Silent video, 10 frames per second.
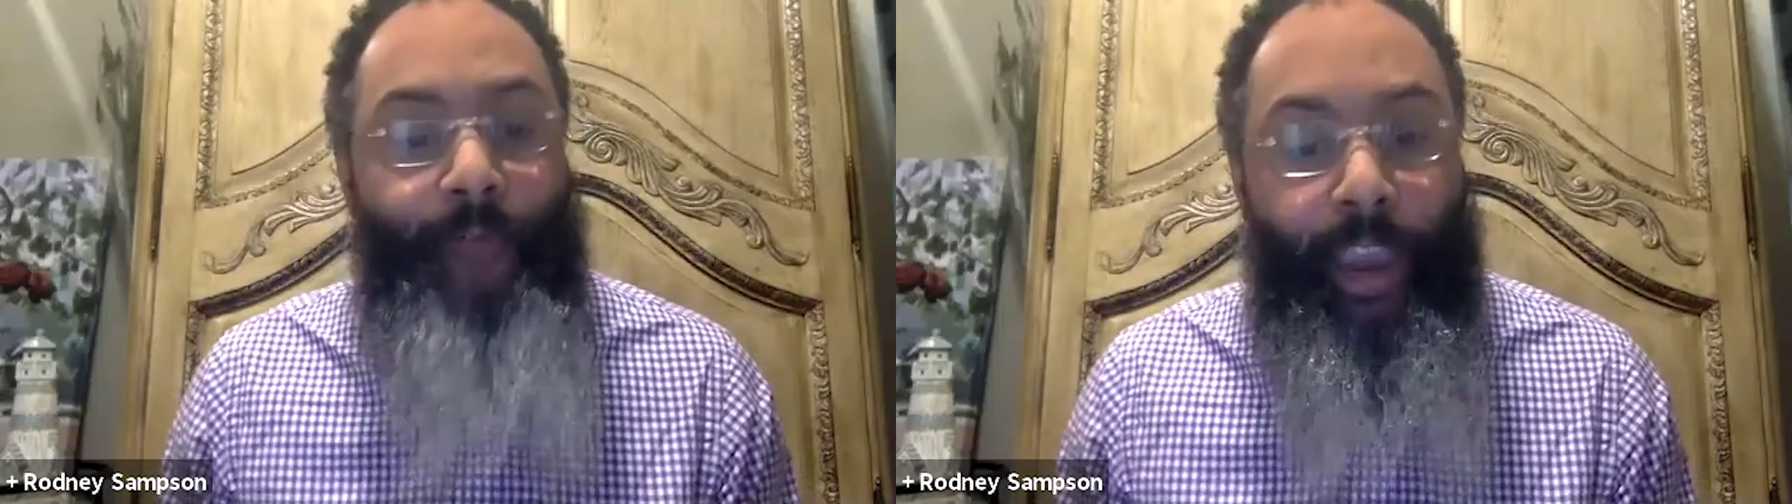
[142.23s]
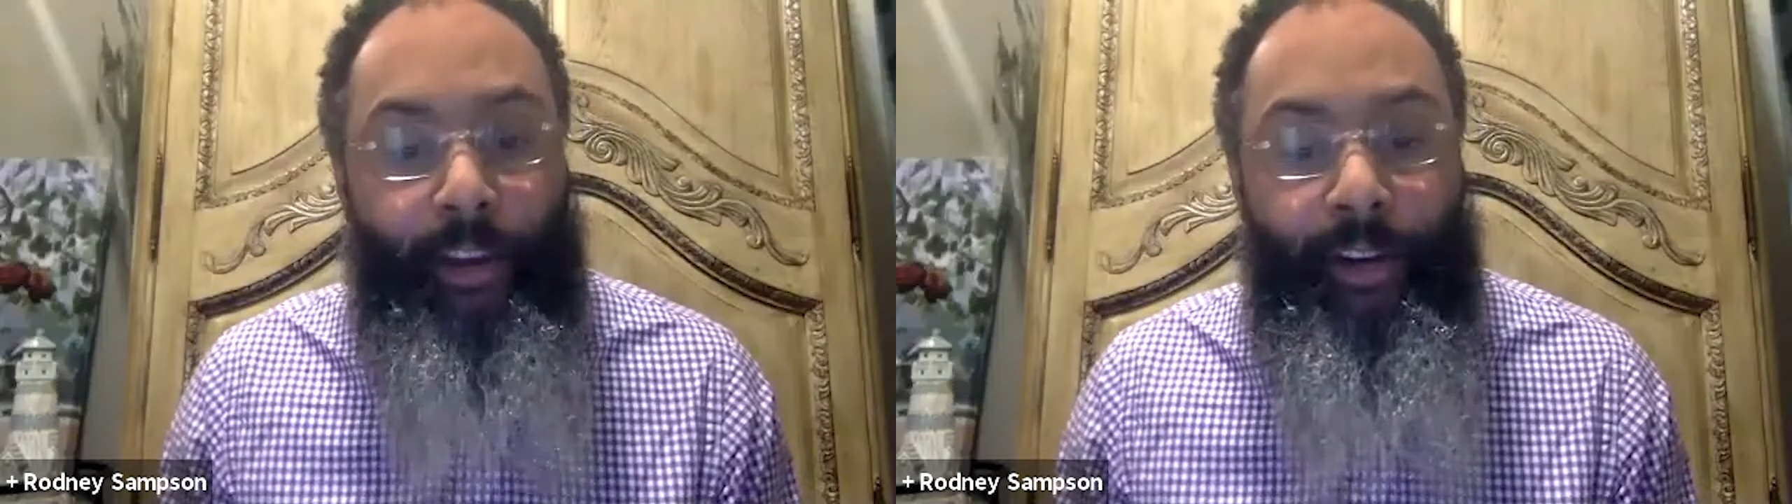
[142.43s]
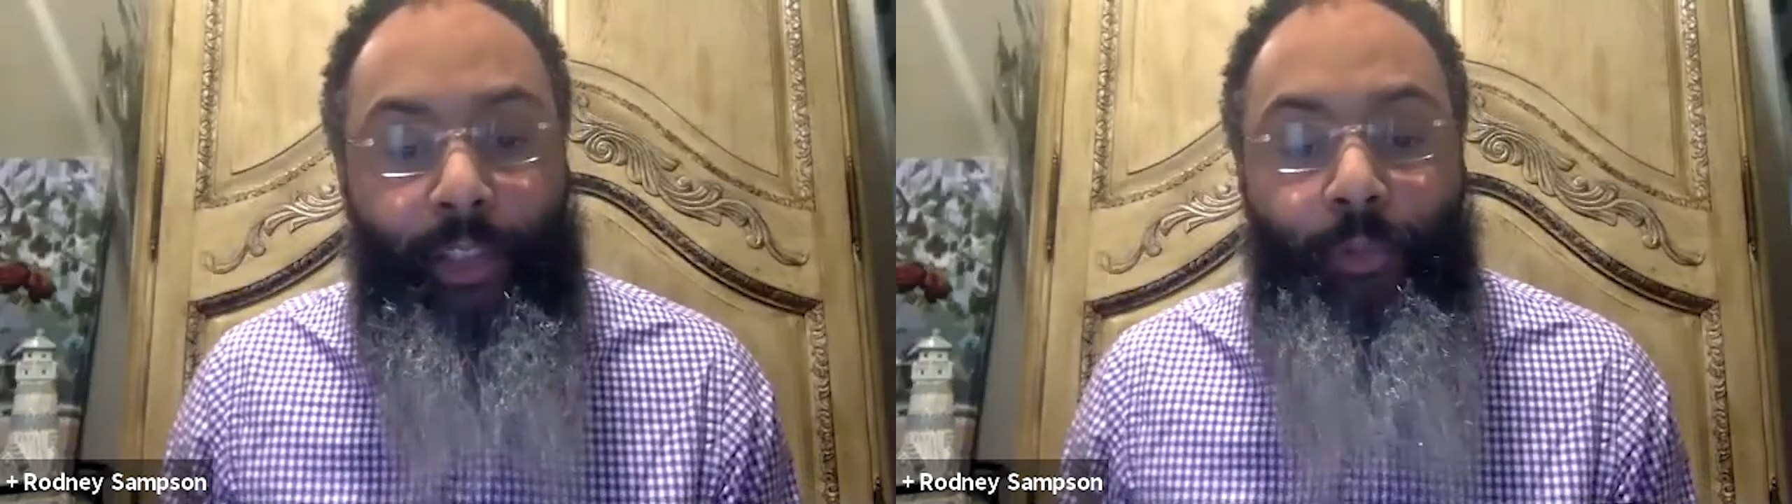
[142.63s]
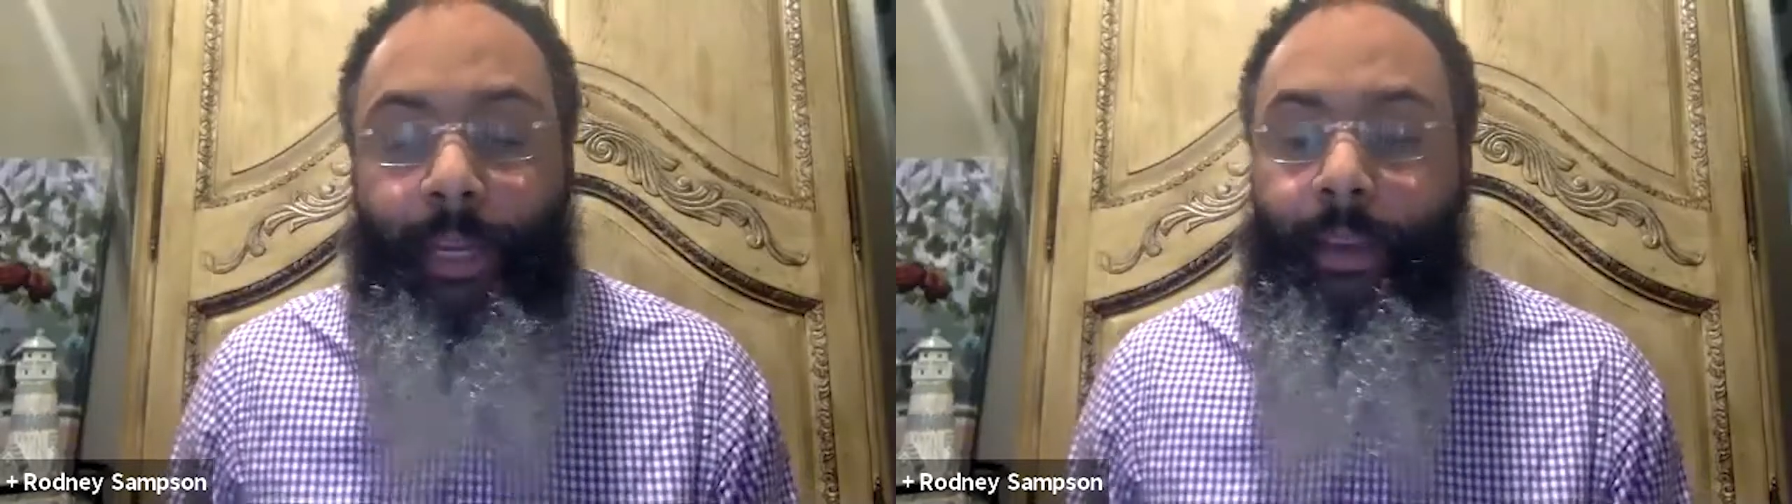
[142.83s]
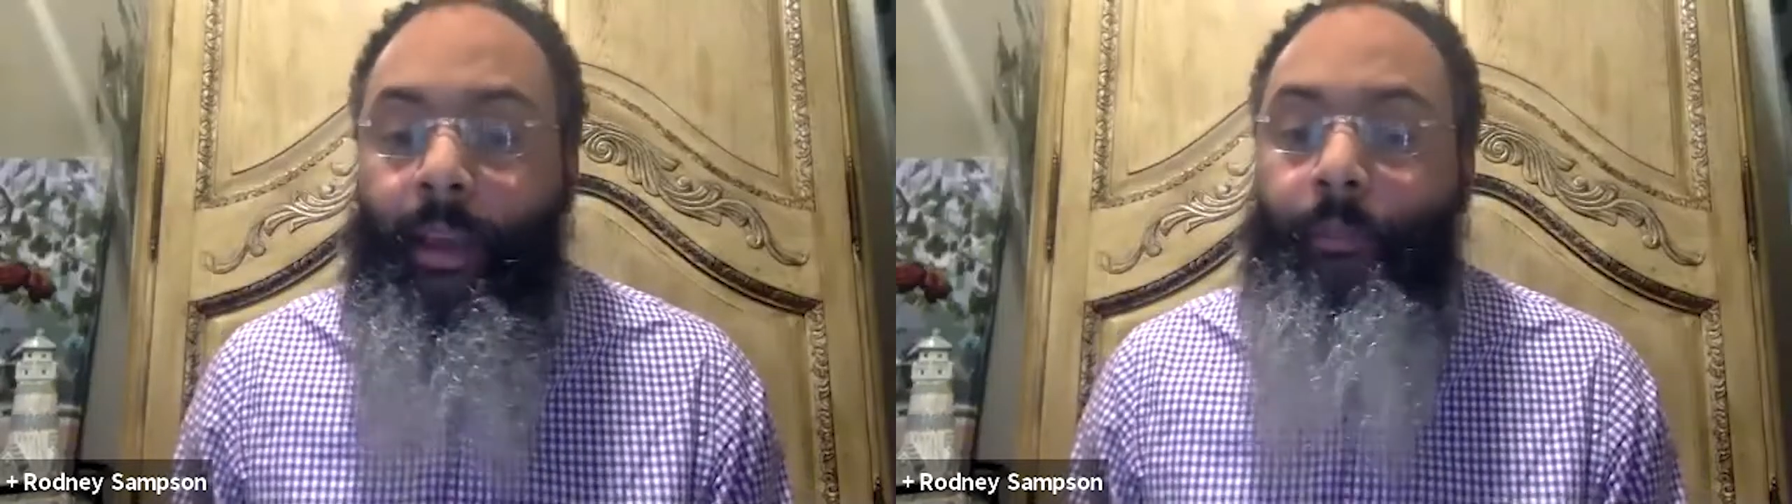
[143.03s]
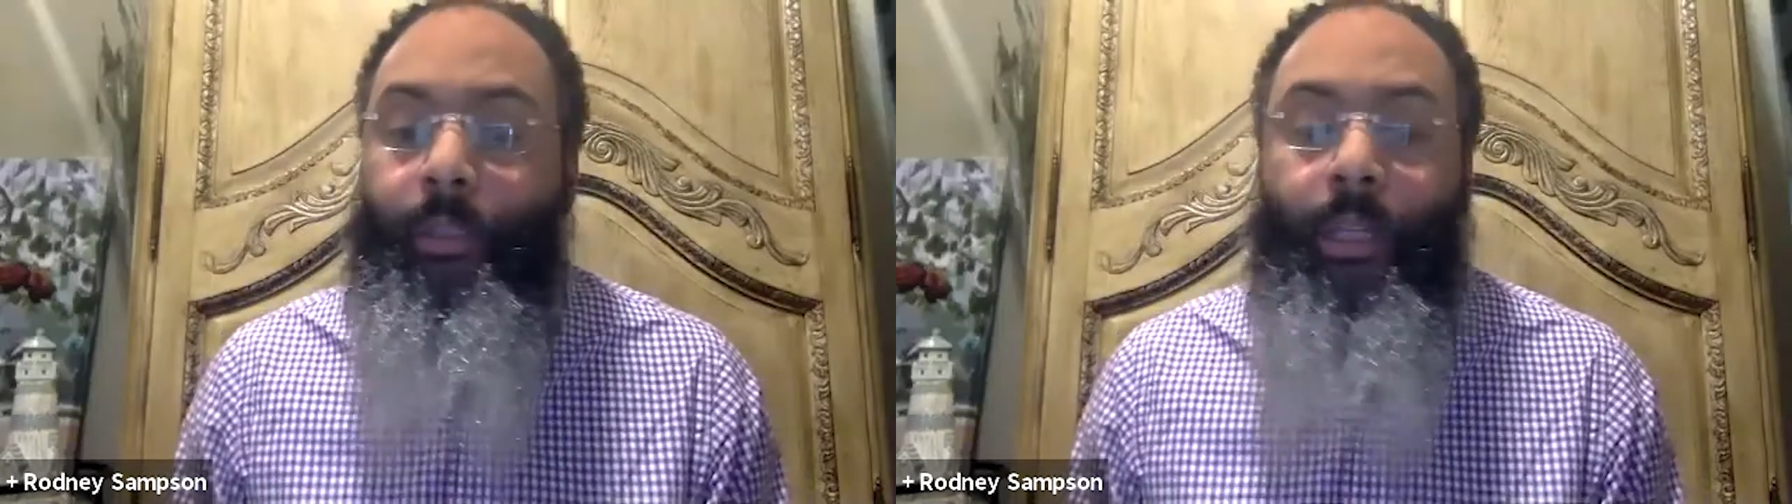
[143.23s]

fairness when it comes